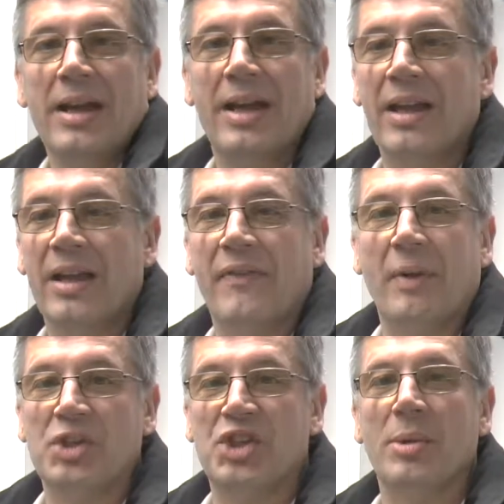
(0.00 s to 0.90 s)
And if
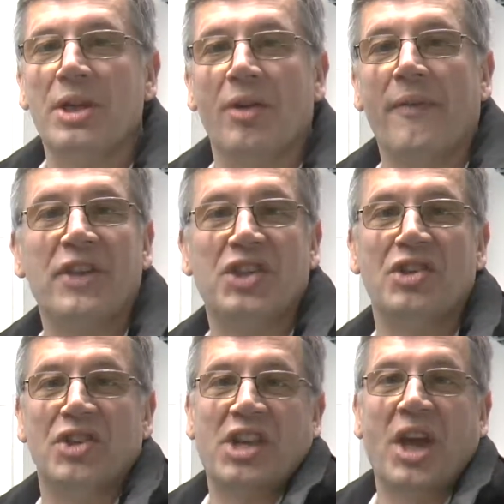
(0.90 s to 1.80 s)
it was you in your office,
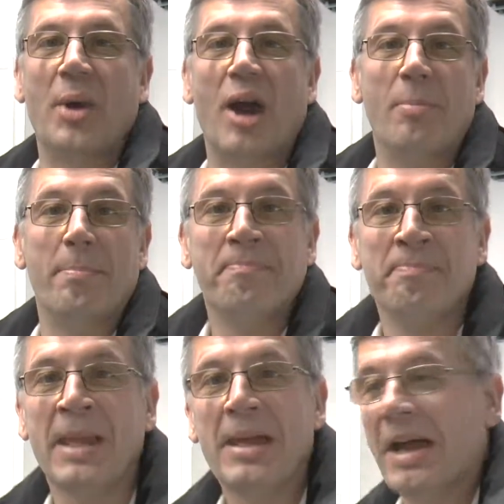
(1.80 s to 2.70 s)
you'd just go
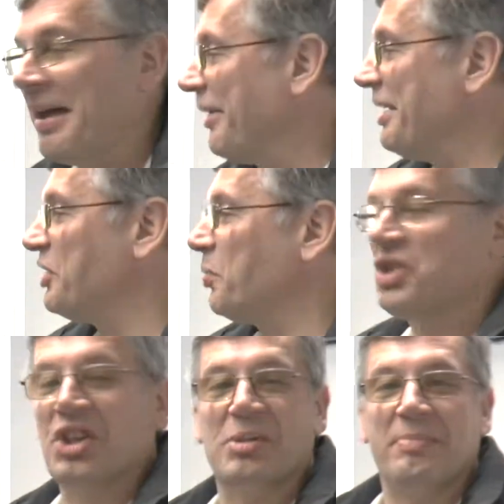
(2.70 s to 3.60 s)
home. These
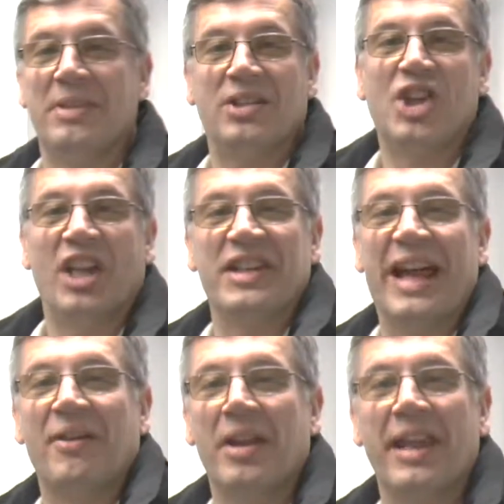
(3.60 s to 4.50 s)
would just shut
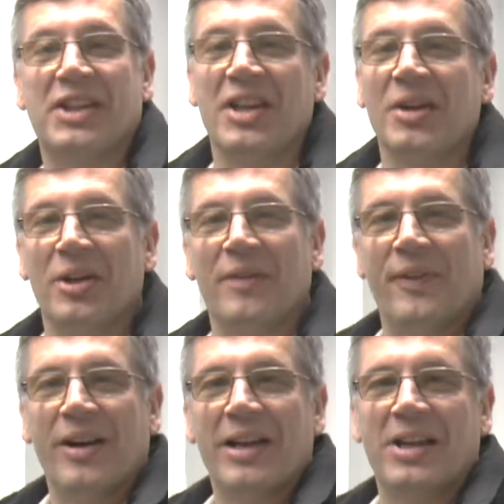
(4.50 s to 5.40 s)
down, and that's no good
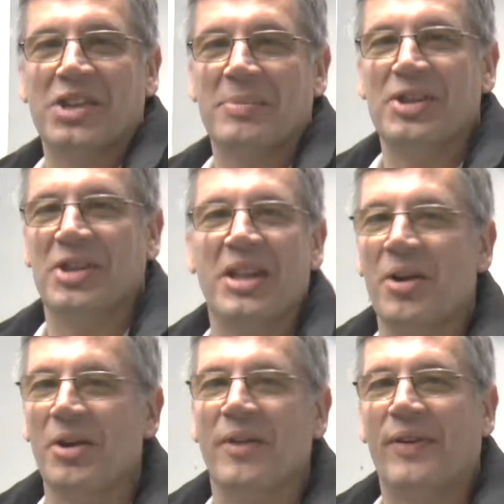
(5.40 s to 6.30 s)
for our customers and
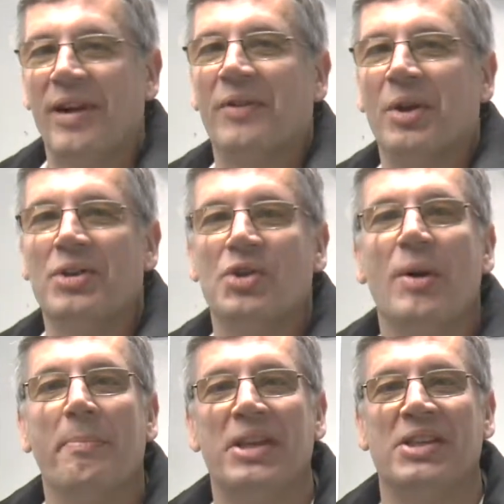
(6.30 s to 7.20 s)
no good for everyone who's
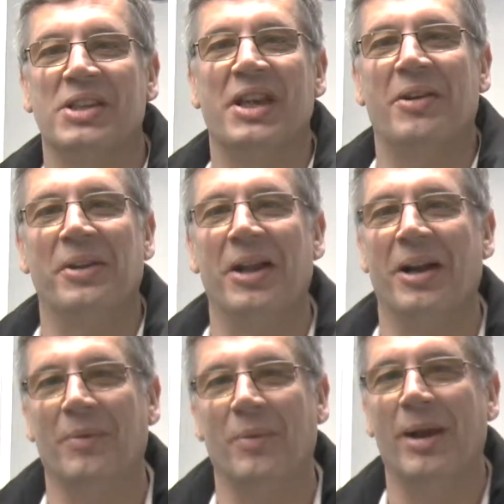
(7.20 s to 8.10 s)
doing business here on the
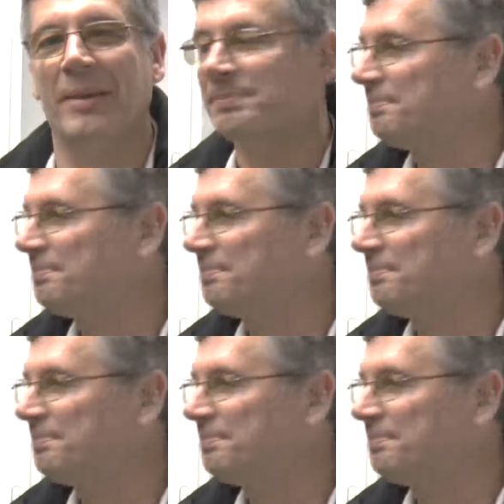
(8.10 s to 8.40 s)
Isle of Wight.